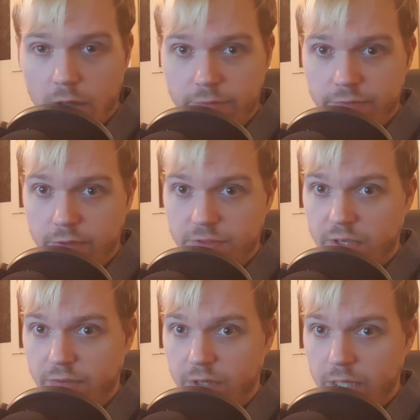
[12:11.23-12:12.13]
of
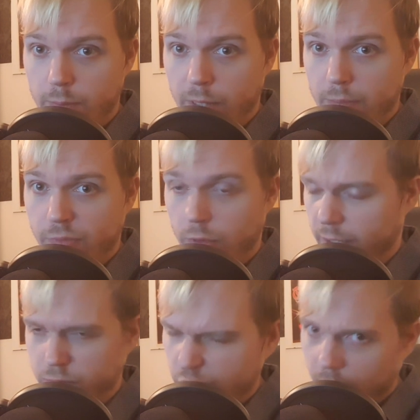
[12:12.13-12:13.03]
stuff that he'd played before,
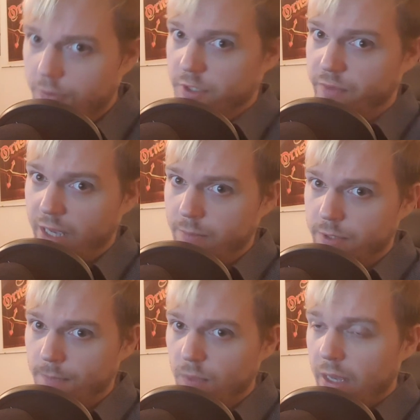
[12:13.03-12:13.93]
like tons of
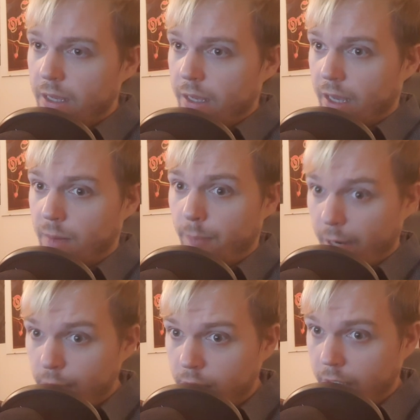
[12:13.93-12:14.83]
games. And
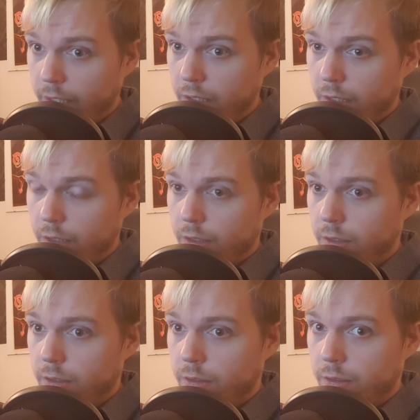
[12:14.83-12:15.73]
apparently,
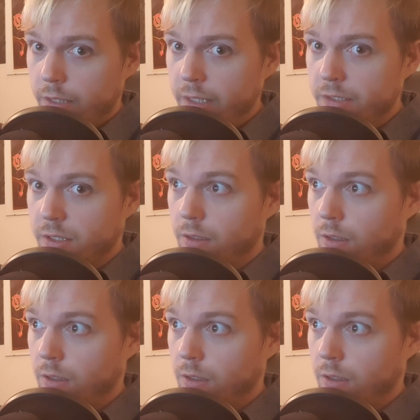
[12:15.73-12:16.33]
these